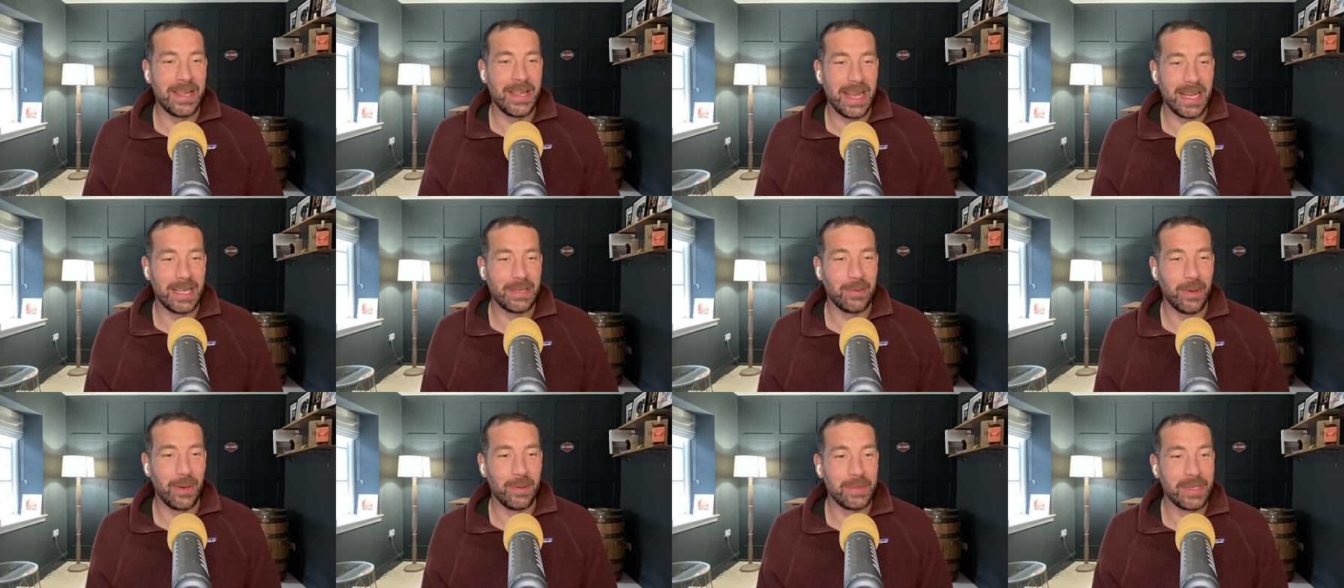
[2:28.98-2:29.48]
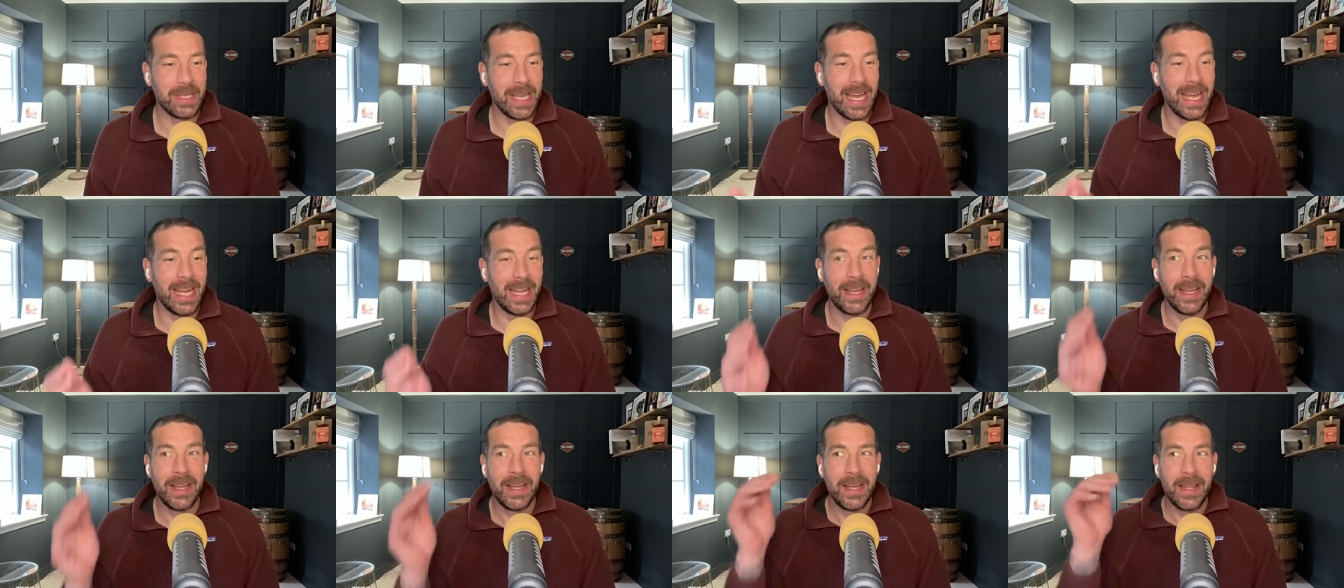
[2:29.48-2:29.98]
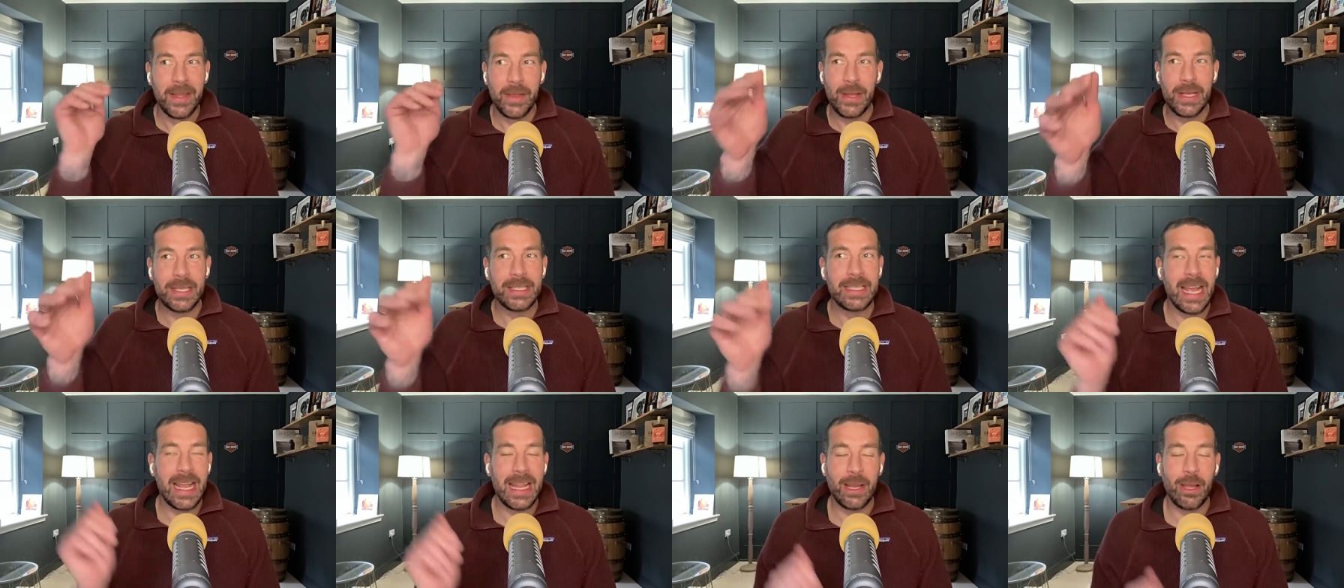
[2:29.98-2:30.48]
that's what I'm saying.
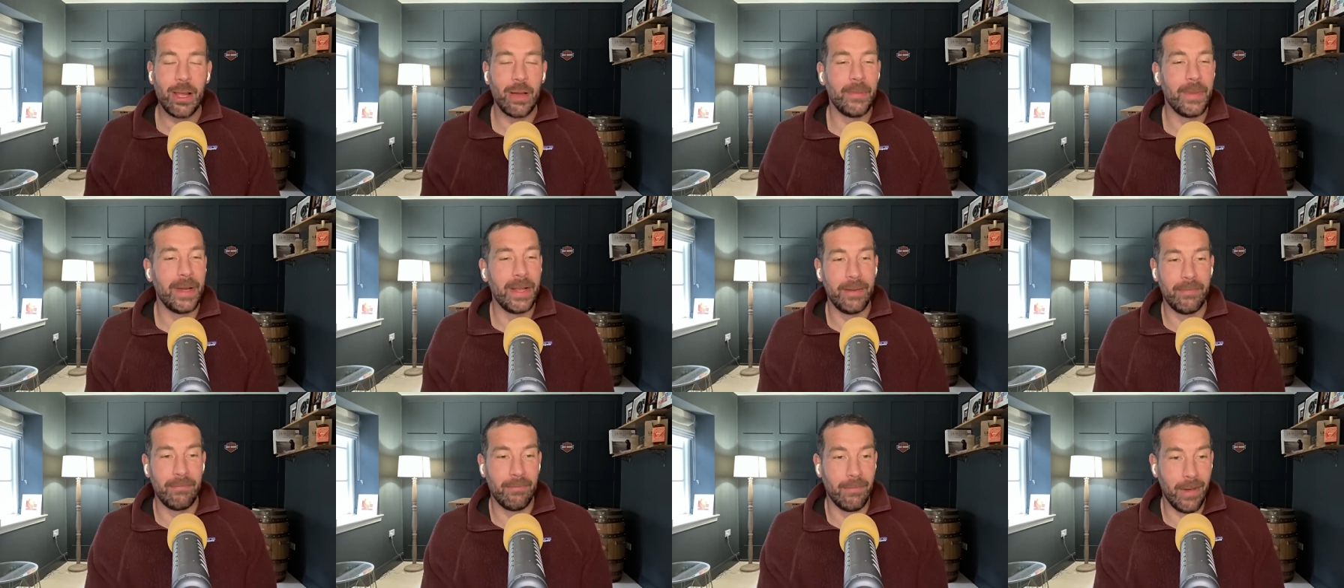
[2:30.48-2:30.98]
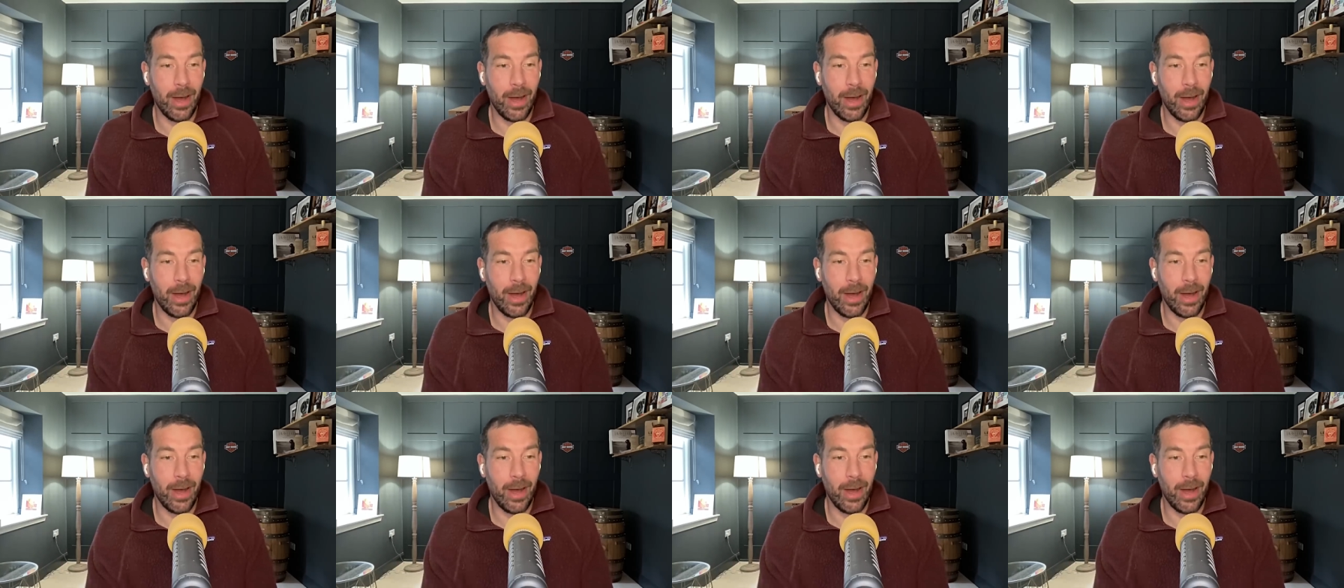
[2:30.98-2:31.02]
This ain't coming.